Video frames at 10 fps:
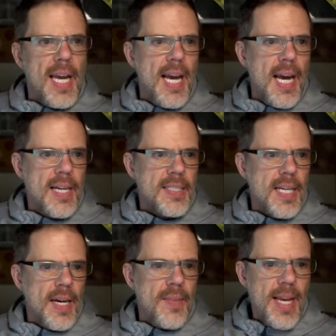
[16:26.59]
And
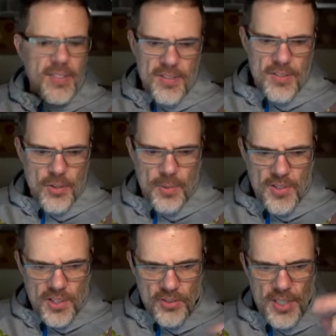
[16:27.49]
that's
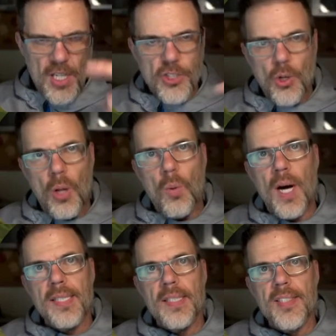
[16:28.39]
super easy. So it's Control
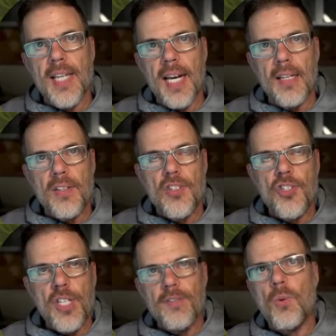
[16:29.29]
1 to set it,
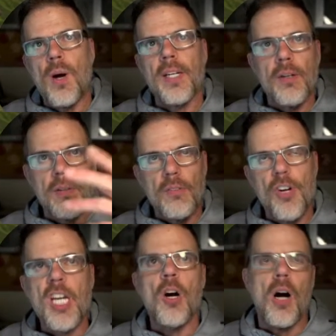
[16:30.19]
Shift 1 to
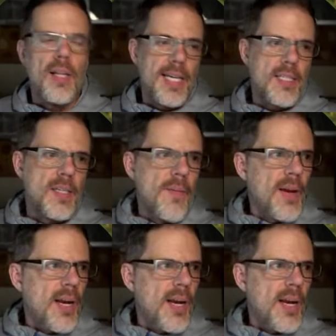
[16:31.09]
recall it.